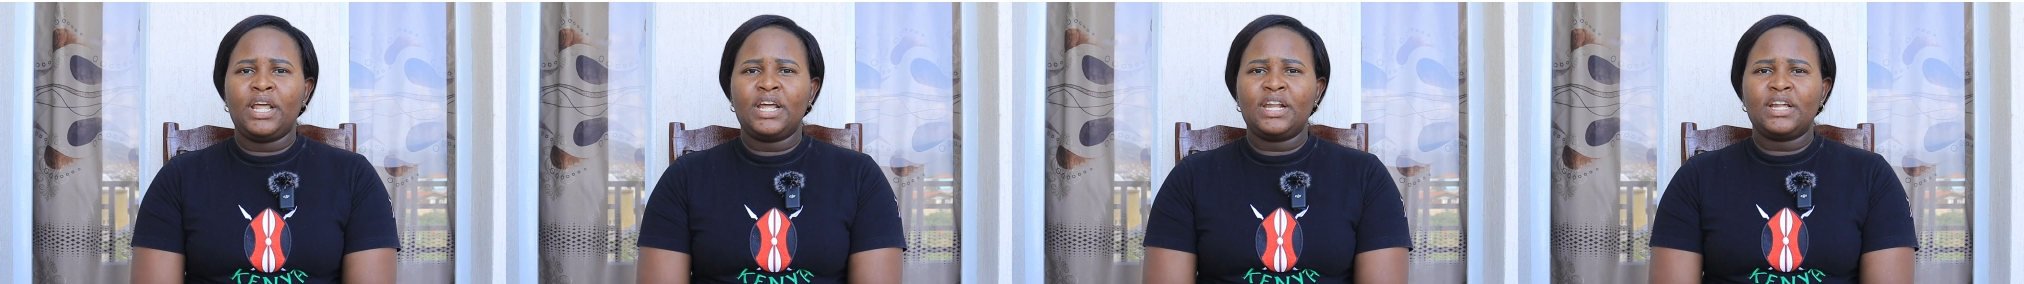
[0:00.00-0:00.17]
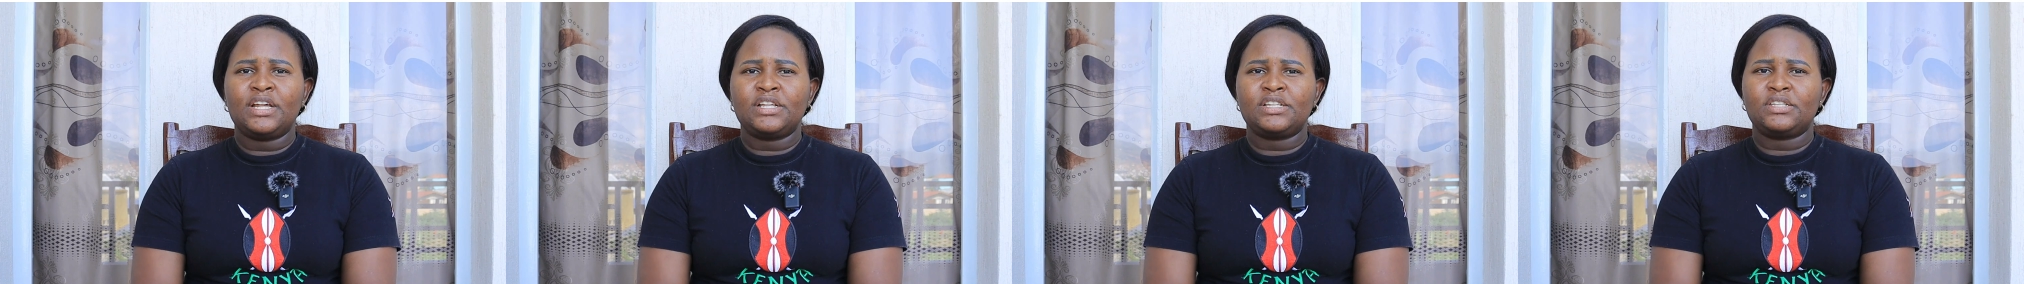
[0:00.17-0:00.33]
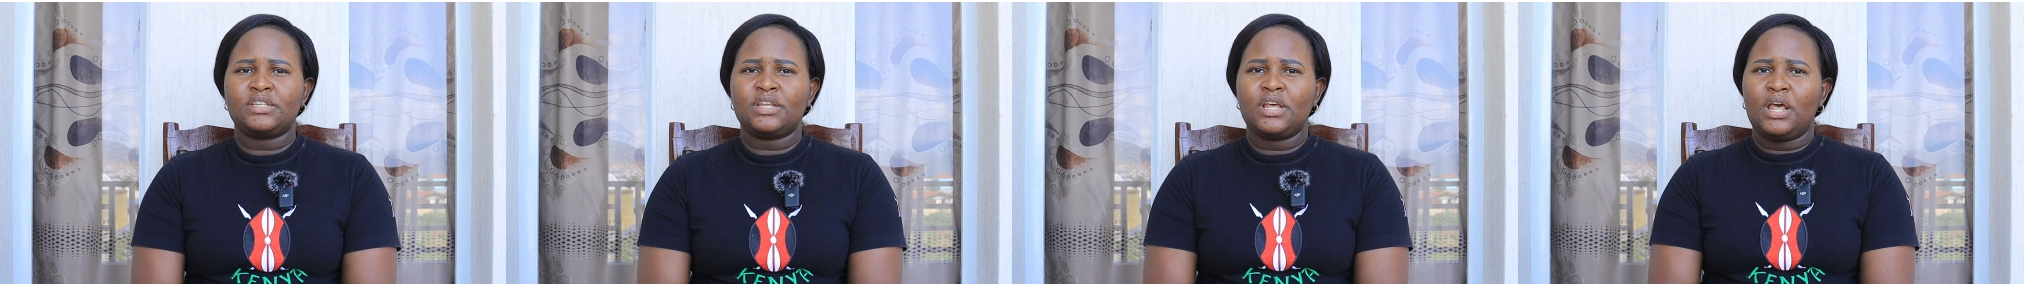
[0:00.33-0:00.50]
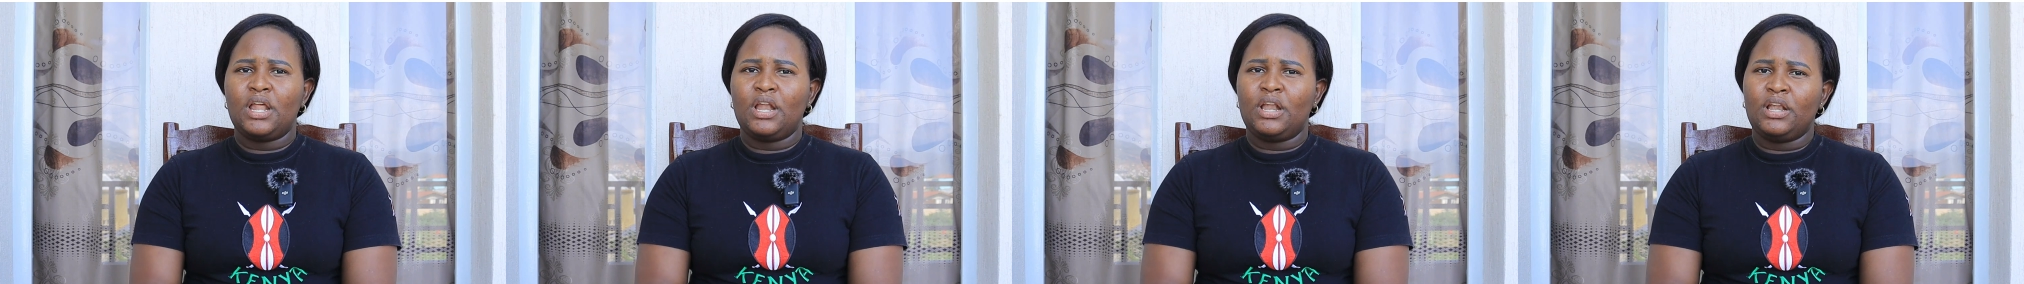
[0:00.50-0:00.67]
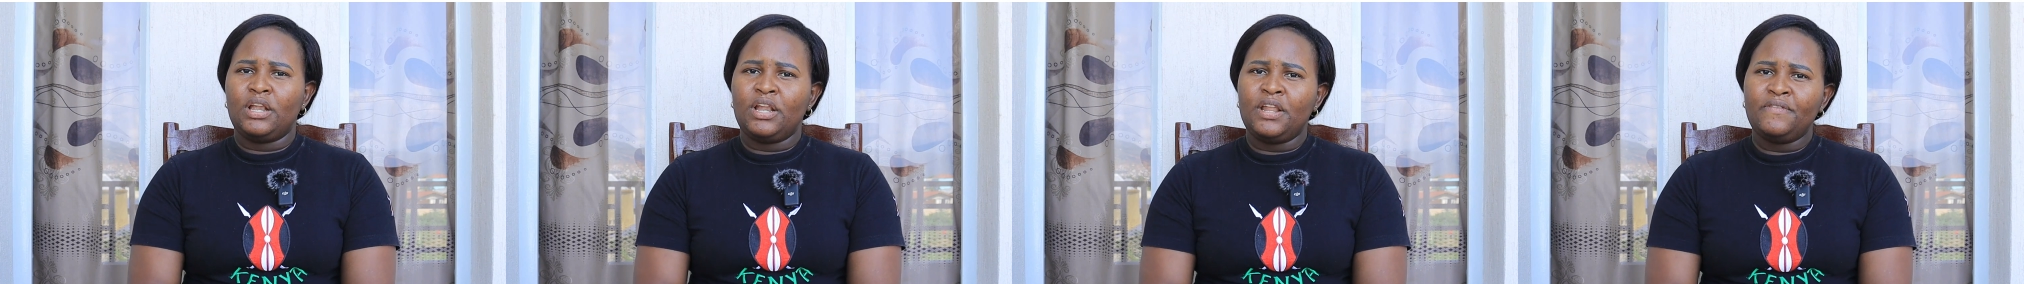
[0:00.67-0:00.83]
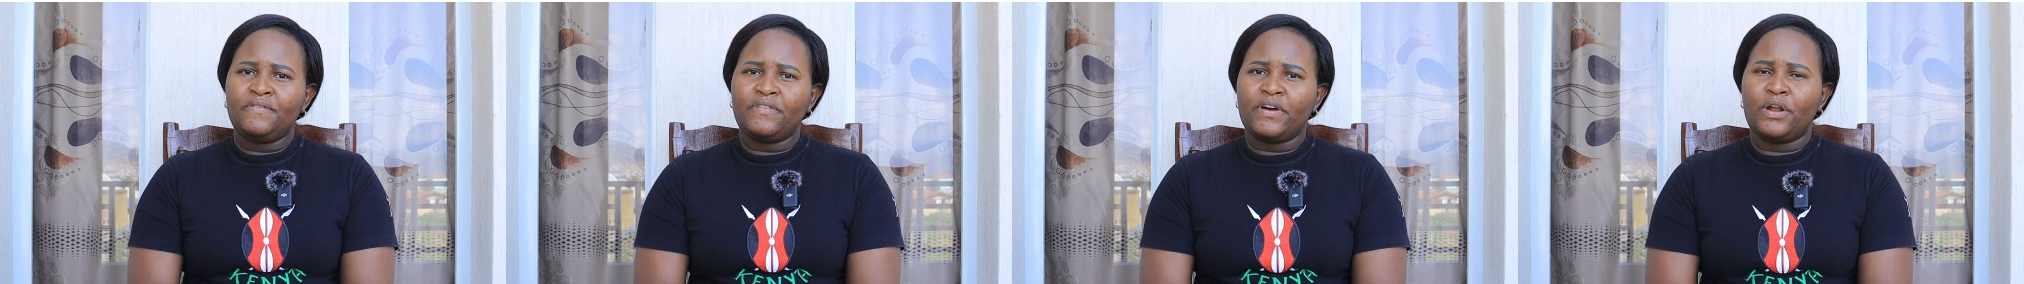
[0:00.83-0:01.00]
Let us
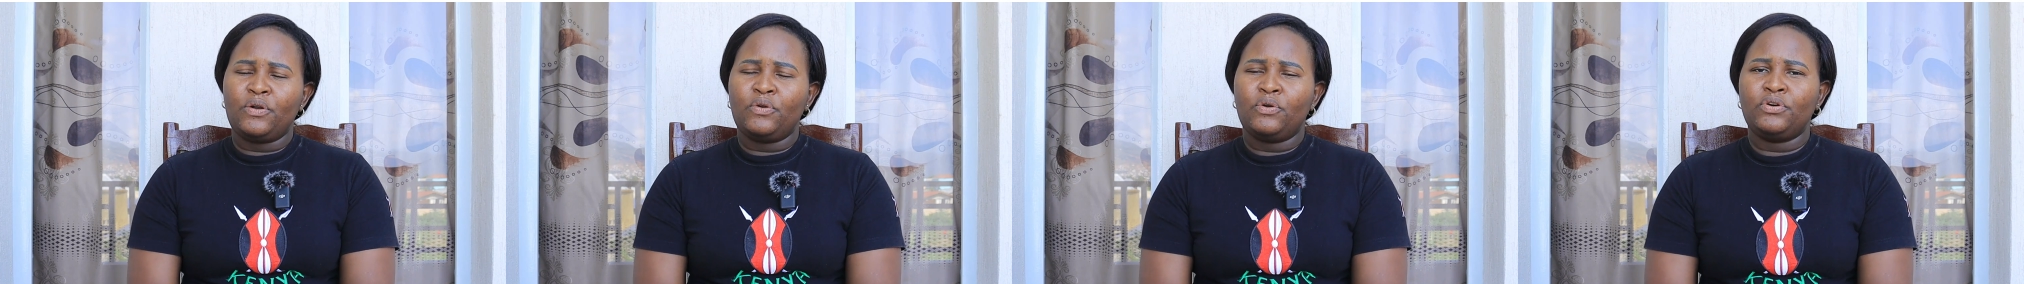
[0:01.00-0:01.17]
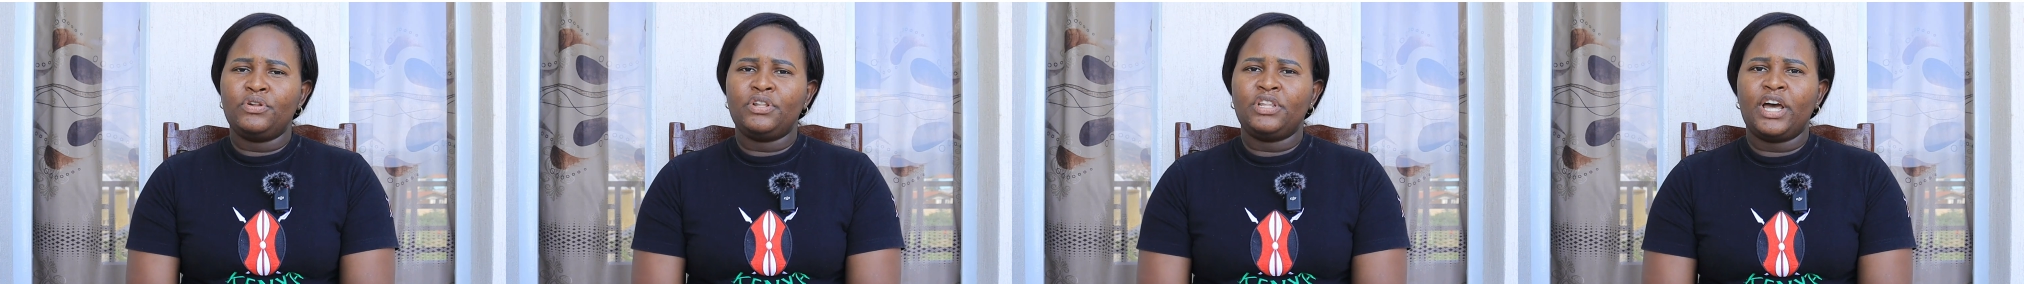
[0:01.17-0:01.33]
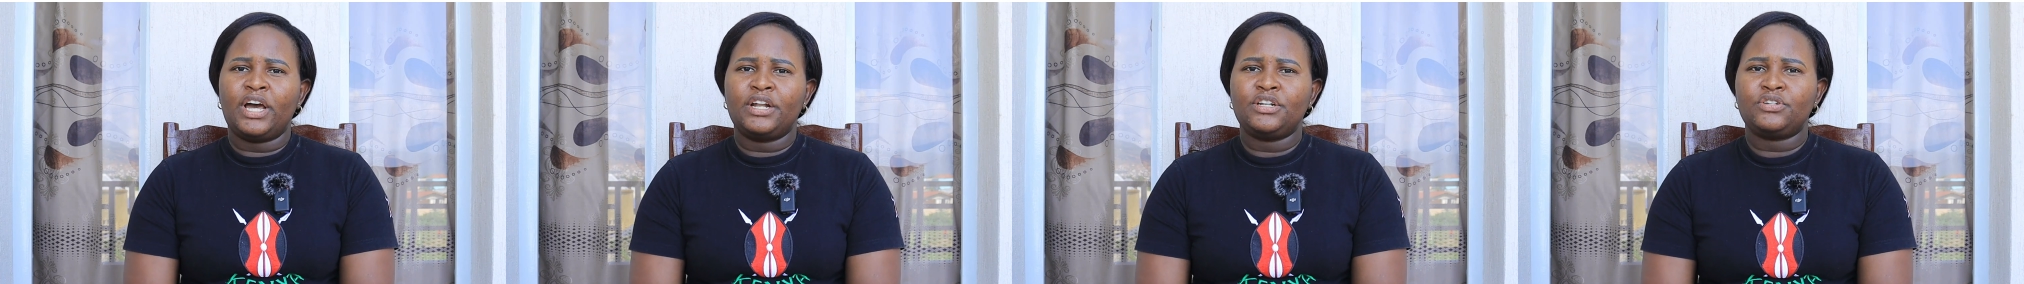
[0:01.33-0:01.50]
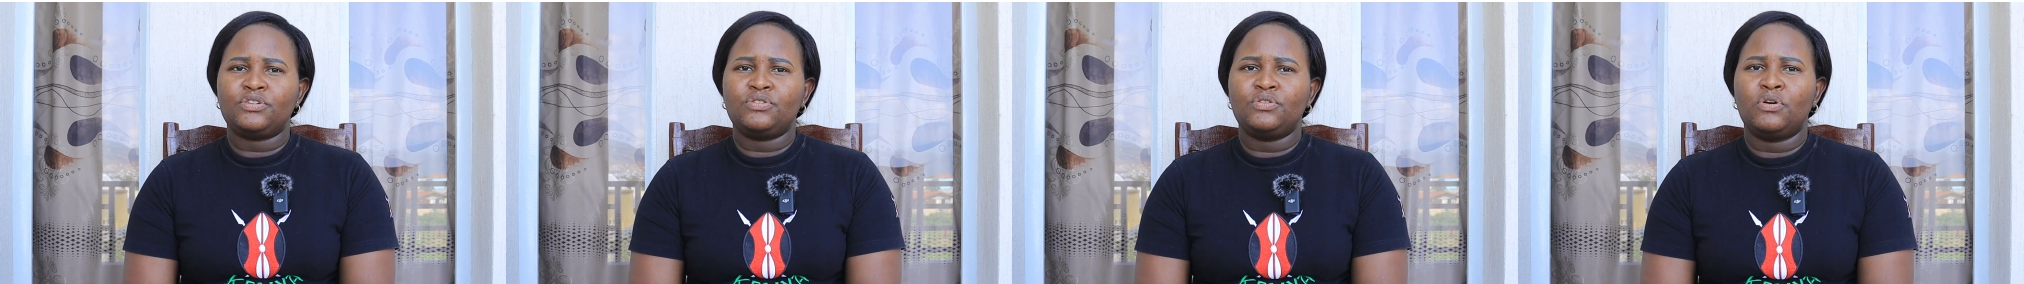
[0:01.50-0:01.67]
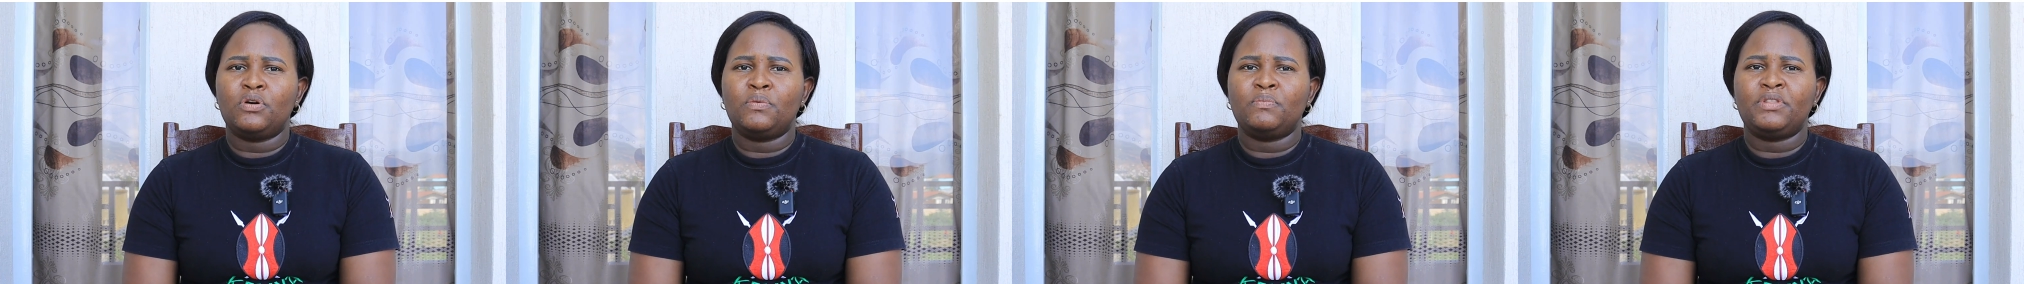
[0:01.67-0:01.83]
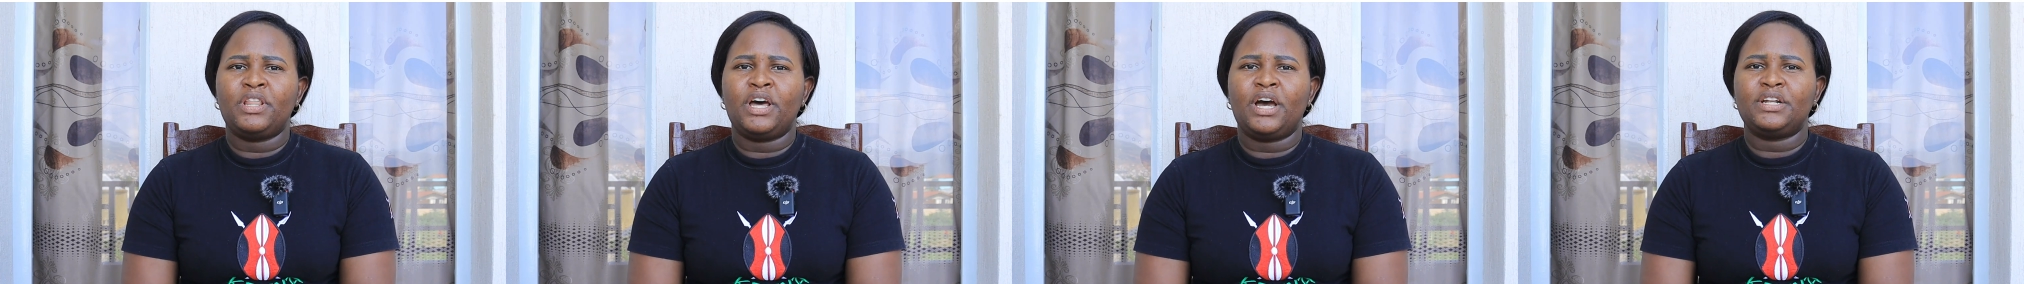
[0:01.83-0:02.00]
leave alone that
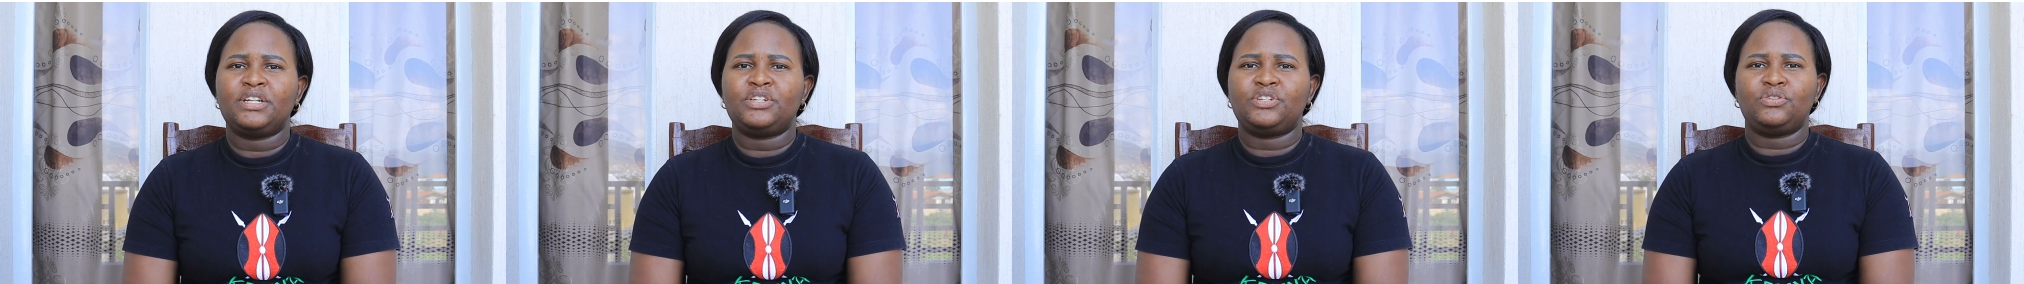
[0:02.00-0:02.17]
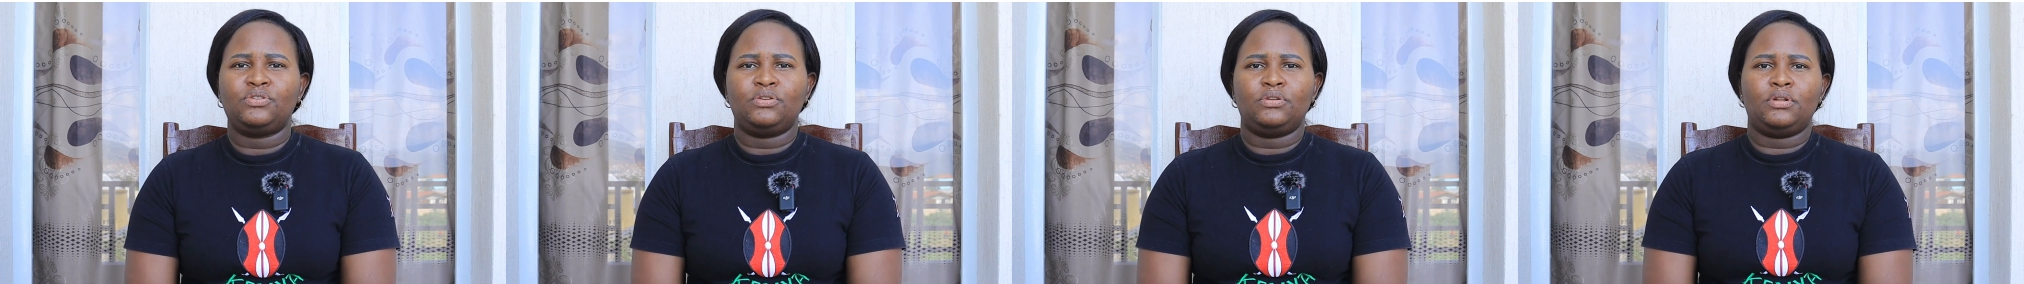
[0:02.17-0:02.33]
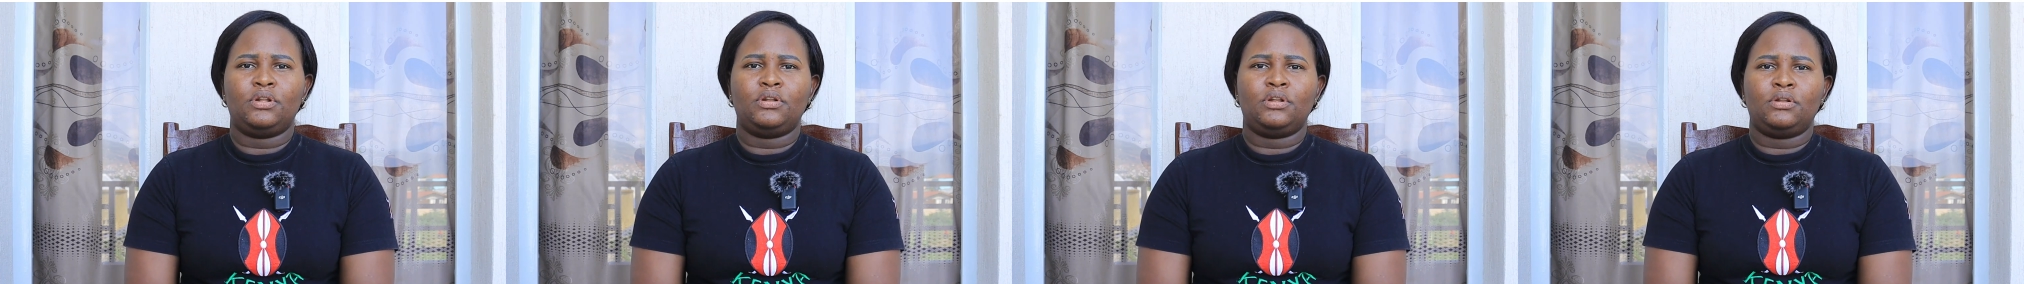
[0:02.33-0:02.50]
norm that